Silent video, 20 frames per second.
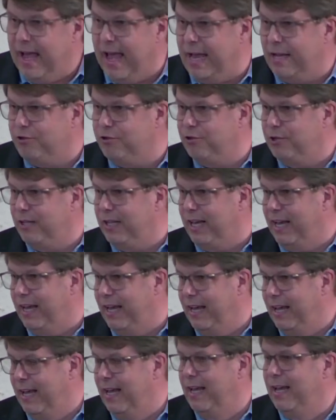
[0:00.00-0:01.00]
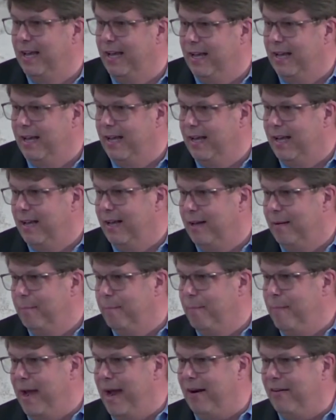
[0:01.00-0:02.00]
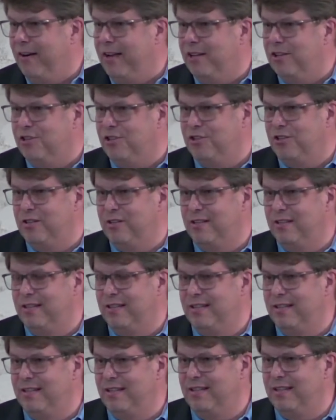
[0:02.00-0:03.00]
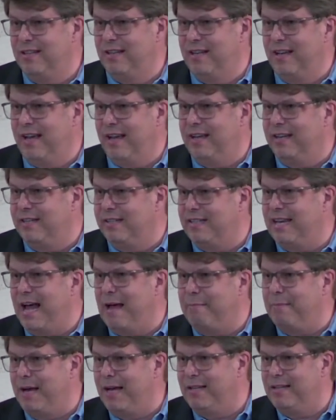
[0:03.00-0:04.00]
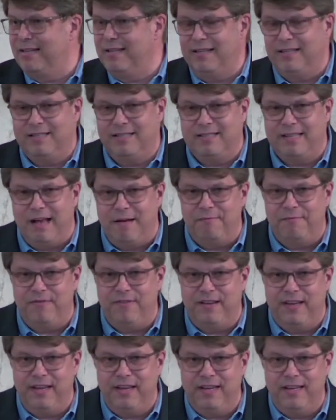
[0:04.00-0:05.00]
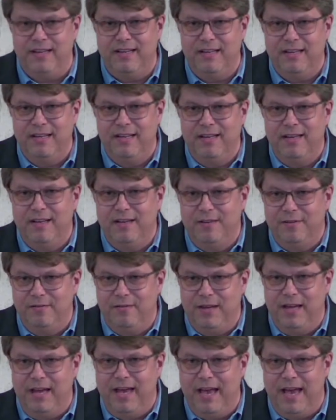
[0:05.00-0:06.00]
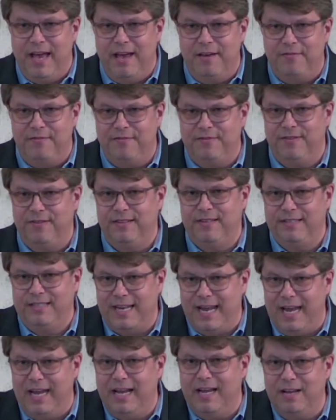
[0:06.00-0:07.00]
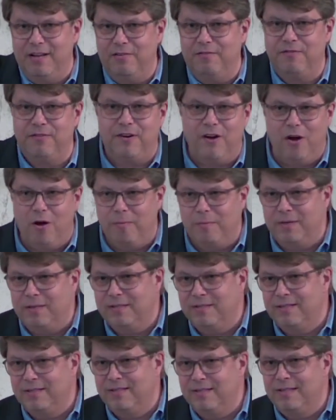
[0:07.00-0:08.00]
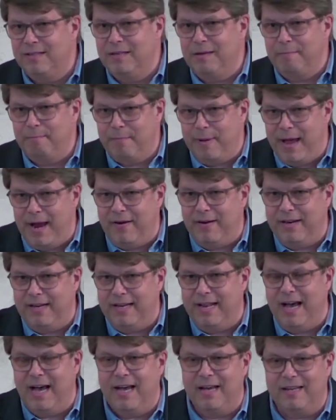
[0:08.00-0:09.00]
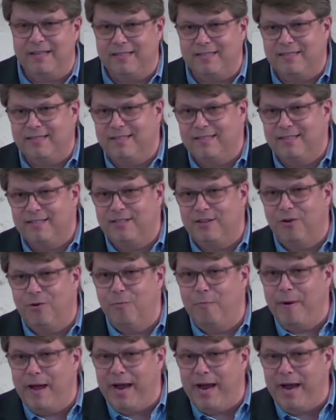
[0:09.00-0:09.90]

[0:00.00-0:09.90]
Actually, marriage and Sabbath is something we have taken from paradise. So